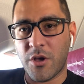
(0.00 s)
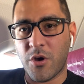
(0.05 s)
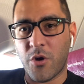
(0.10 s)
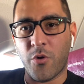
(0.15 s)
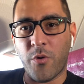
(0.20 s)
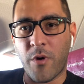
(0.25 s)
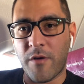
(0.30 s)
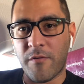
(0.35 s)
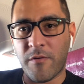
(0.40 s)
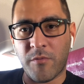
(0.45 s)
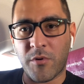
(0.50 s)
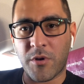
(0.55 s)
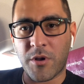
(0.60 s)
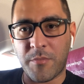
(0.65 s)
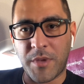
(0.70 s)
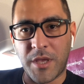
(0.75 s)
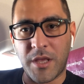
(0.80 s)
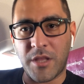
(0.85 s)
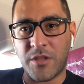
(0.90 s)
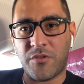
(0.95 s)
Whoever want
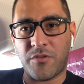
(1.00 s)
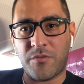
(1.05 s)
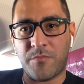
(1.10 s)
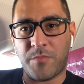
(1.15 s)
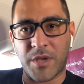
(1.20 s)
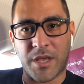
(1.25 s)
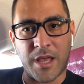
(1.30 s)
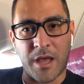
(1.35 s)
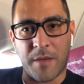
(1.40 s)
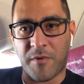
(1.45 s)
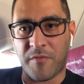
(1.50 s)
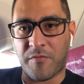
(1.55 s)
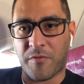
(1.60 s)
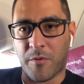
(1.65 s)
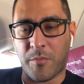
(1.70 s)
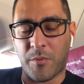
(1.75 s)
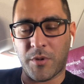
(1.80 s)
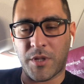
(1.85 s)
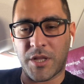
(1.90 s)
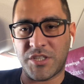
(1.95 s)
to become a
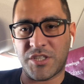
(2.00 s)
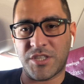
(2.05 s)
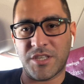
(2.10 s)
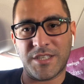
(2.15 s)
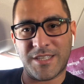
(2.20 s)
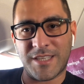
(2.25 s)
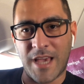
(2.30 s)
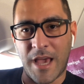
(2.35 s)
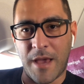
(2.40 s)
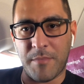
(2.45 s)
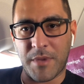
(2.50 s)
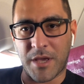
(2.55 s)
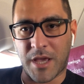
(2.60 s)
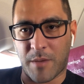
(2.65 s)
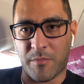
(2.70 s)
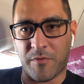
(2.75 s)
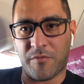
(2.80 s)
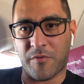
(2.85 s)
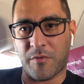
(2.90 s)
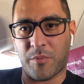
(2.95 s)
football agent can
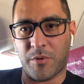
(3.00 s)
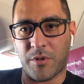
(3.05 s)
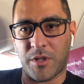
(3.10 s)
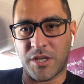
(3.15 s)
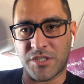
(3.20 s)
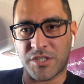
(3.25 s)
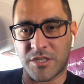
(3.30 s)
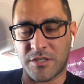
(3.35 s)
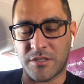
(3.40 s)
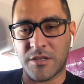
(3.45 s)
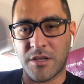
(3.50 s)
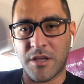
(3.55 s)
become a football agent,